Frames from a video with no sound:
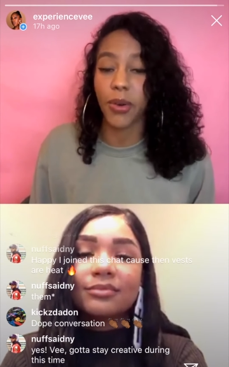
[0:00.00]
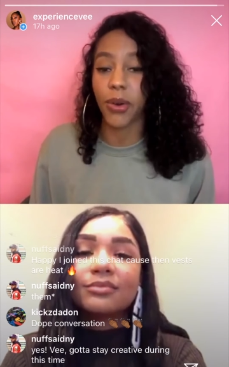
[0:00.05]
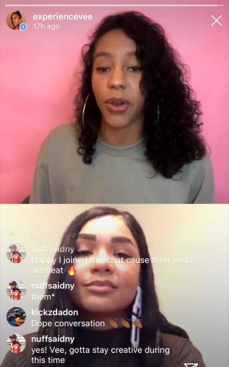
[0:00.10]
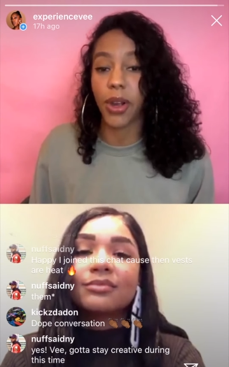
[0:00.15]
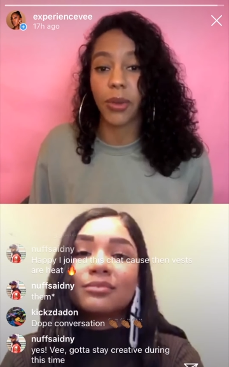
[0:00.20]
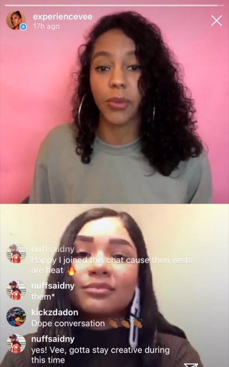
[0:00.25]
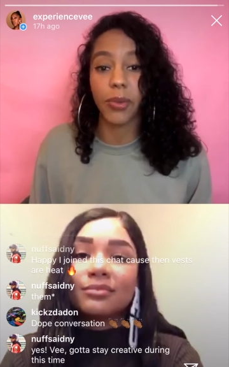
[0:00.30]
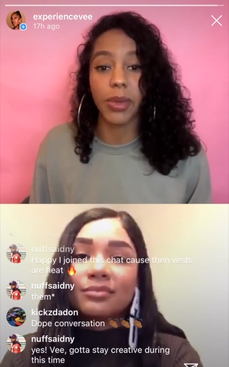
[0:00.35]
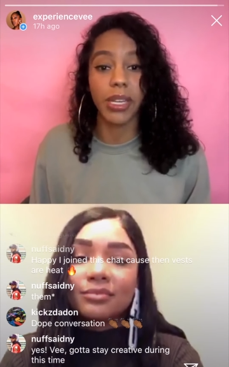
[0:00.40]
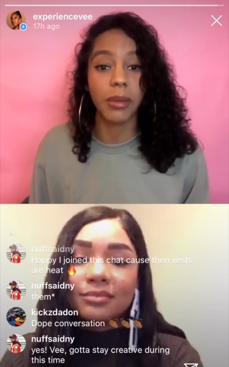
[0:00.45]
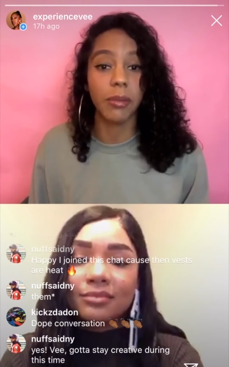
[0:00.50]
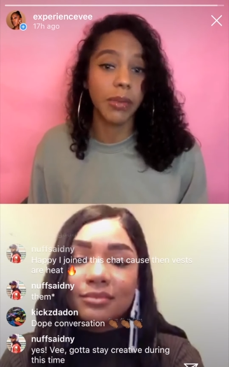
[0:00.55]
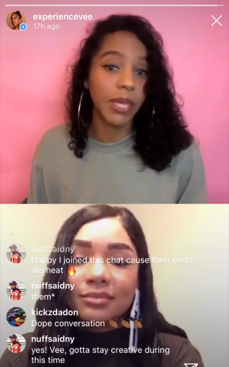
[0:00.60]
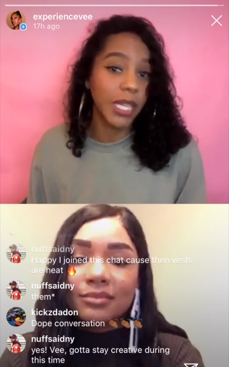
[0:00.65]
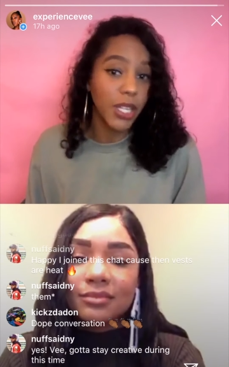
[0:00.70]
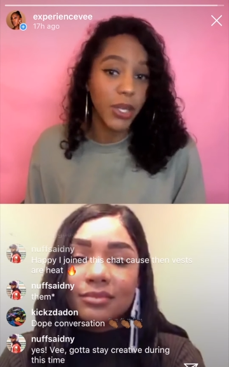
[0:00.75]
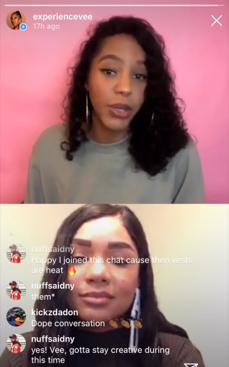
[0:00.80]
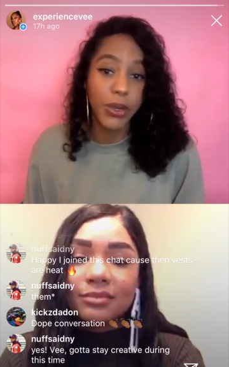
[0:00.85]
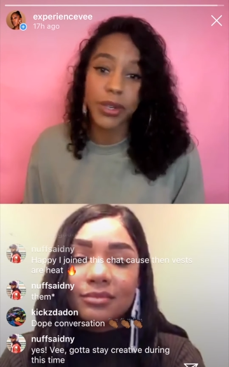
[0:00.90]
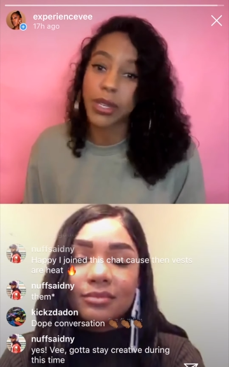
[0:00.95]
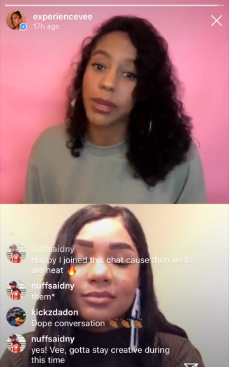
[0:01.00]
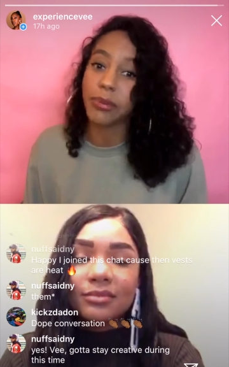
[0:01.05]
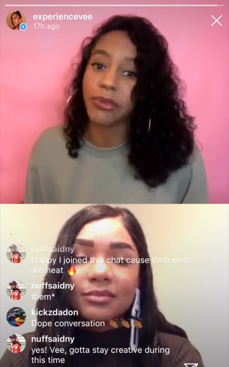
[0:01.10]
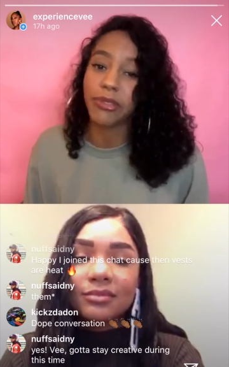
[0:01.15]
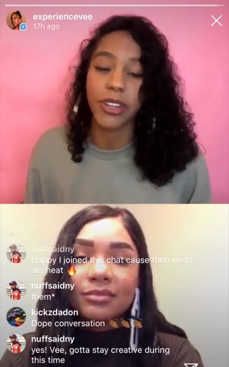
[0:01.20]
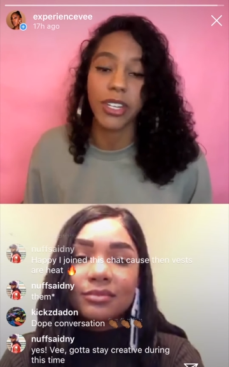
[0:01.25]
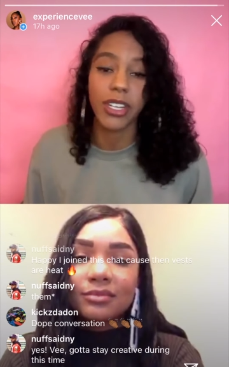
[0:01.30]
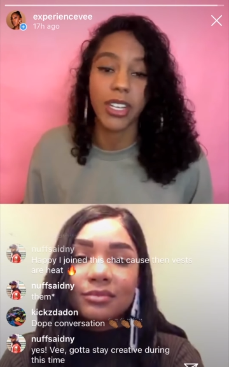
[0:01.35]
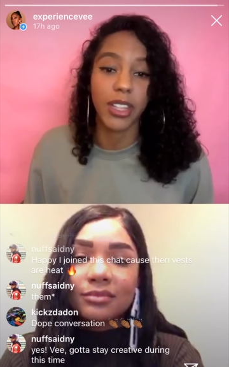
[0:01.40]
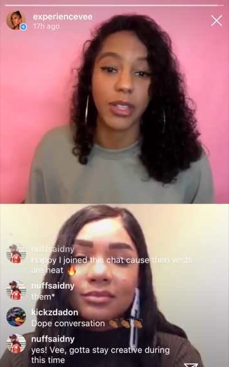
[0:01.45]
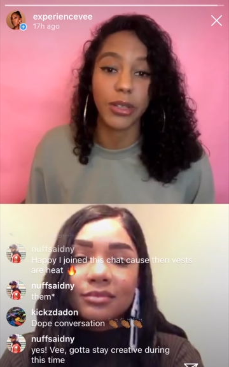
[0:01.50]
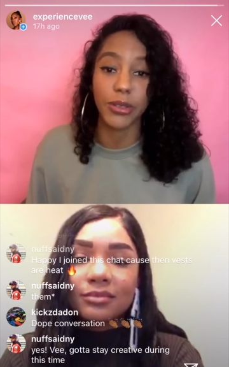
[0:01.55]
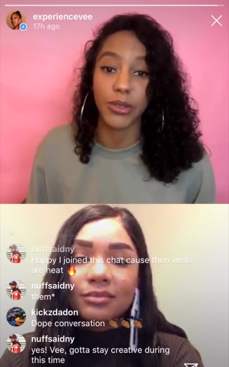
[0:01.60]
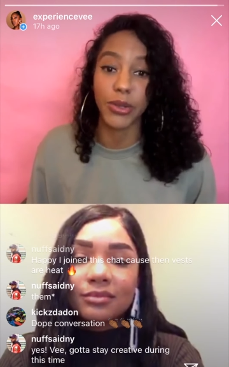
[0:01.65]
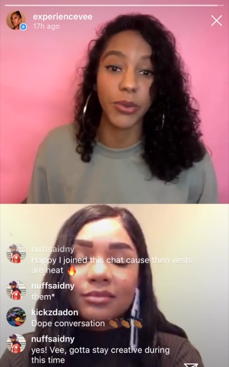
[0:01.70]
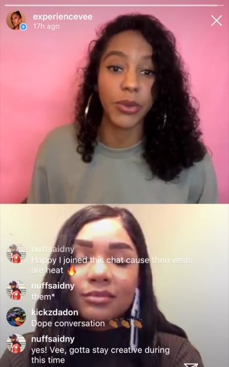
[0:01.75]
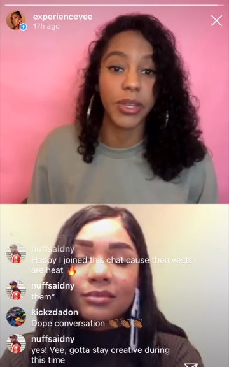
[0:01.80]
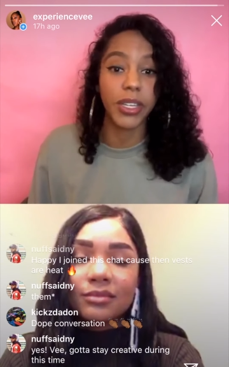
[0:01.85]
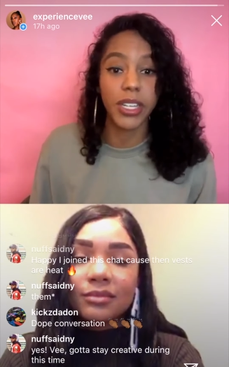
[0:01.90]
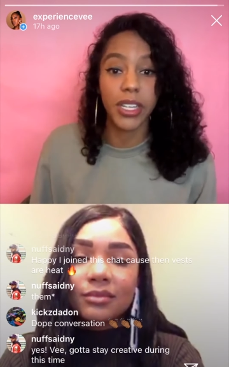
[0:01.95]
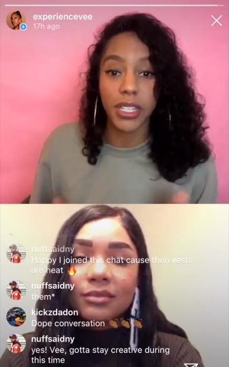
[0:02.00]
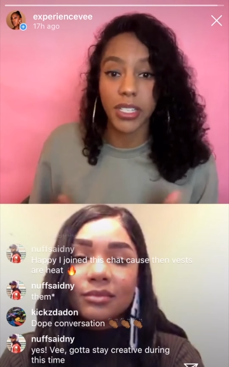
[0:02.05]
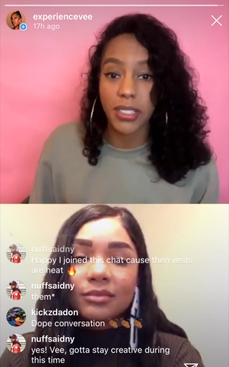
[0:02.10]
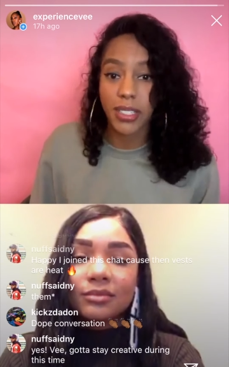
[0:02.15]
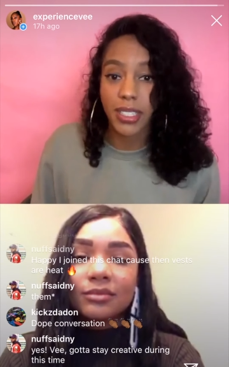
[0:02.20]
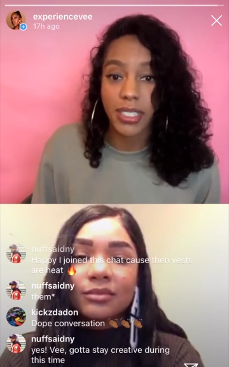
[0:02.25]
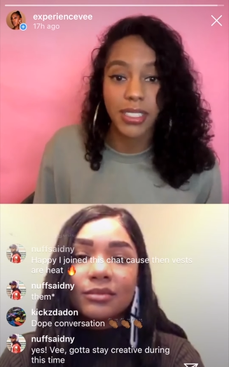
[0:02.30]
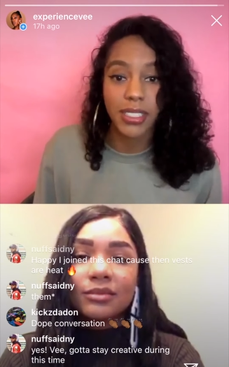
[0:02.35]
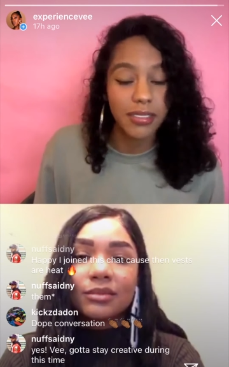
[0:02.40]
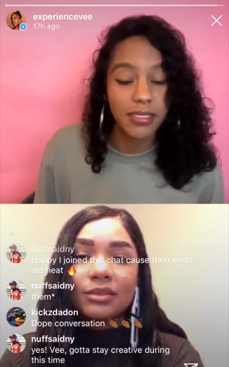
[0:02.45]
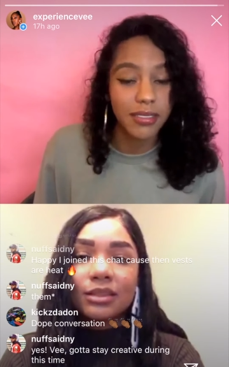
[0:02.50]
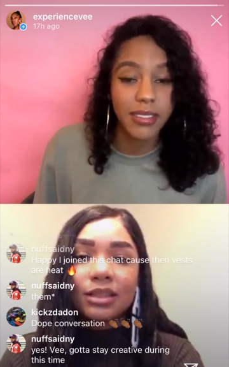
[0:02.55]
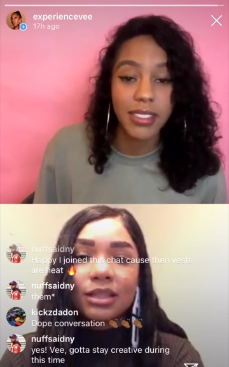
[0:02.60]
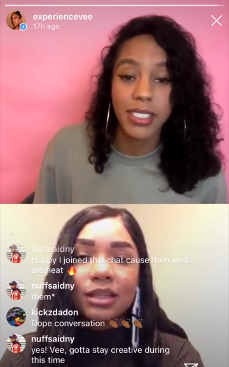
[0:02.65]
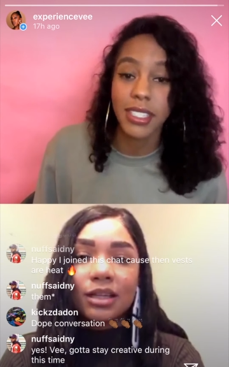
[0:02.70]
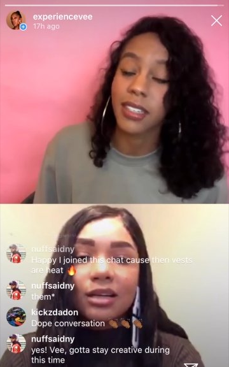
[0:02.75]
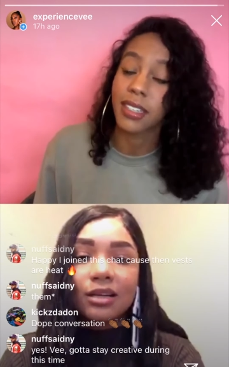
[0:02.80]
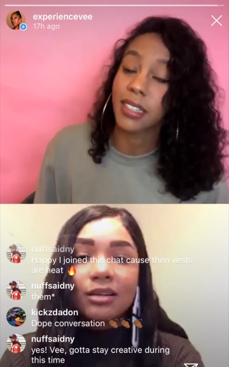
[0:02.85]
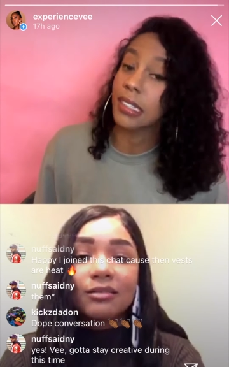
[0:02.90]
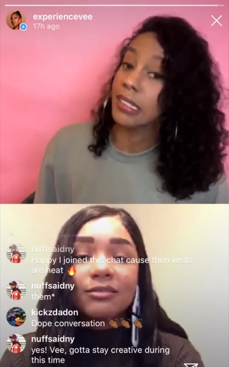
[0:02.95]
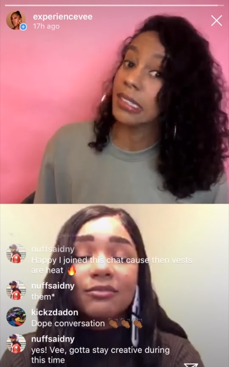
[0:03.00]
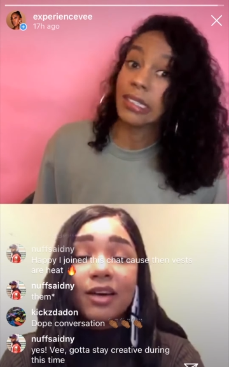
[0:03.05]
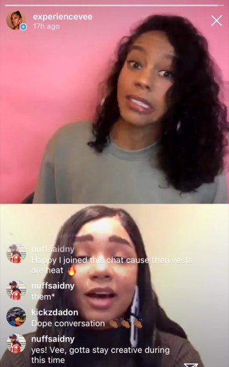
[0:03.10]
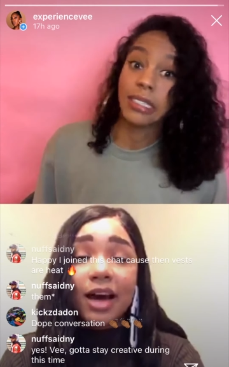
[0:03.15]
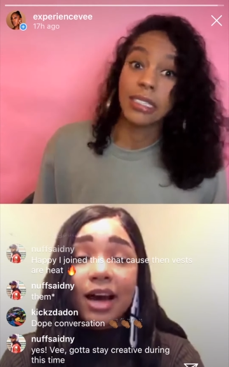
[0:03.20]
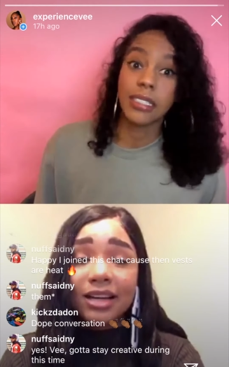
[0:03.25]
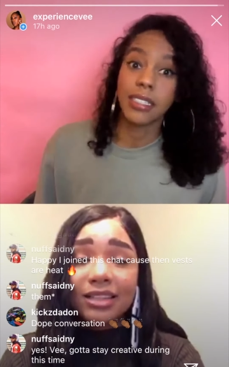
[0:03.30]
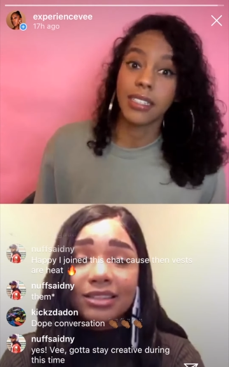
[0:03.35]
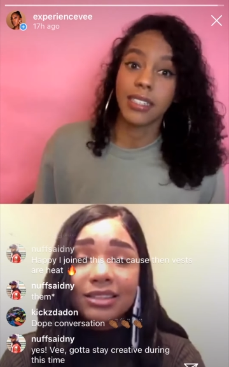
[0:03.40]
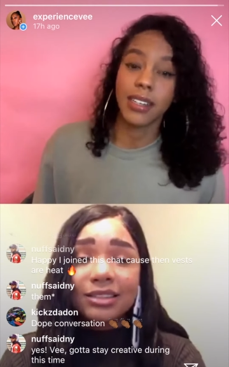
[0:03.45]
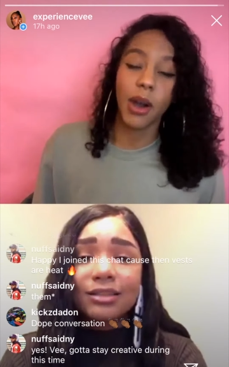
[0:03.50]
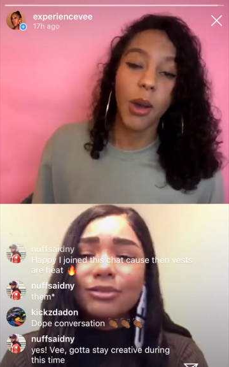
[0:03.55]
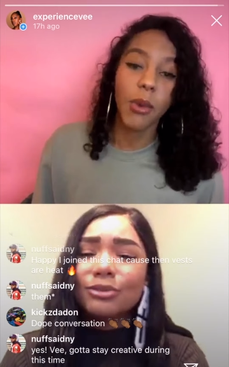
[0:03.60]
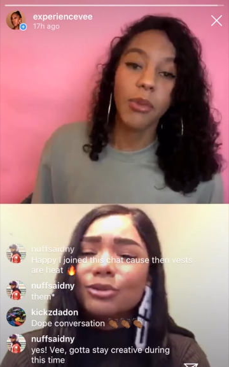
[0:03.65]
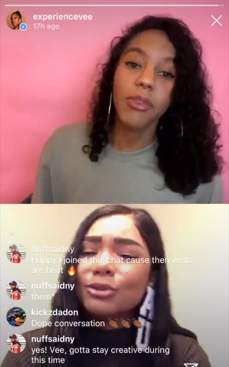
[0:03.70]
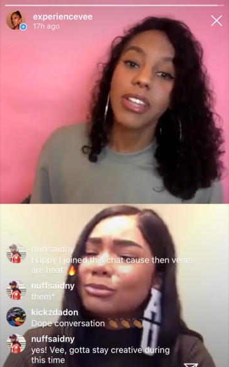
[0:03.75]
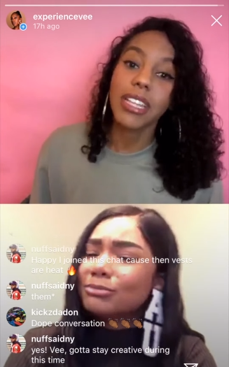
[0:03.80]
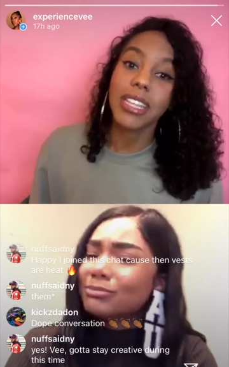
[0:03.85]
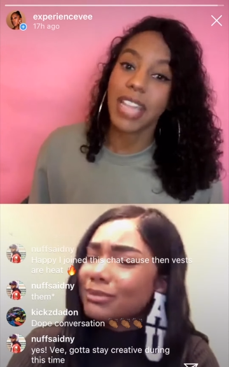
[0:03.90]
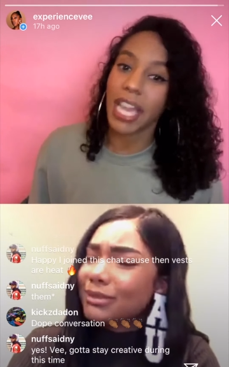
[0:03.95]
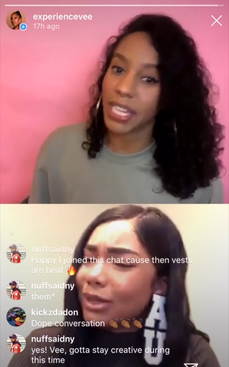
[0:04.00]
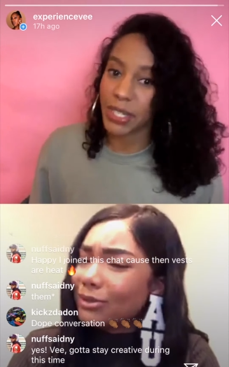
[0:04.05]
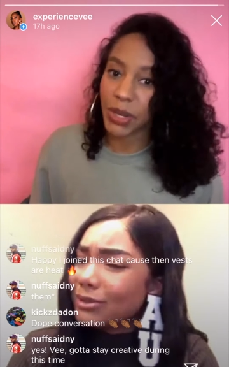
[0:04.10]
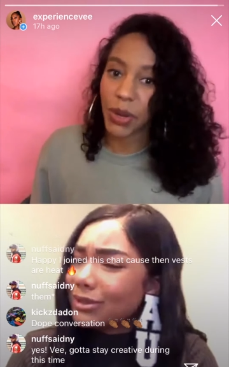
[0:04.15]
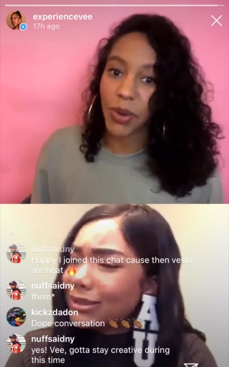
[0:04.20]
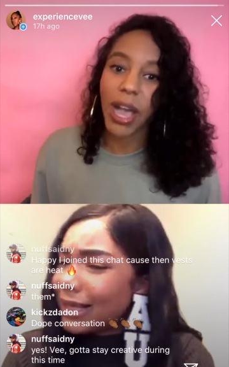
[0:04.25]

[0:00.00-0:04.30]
Speaker 1: or we can be in the crib for another two years and facts. Hopefully that don't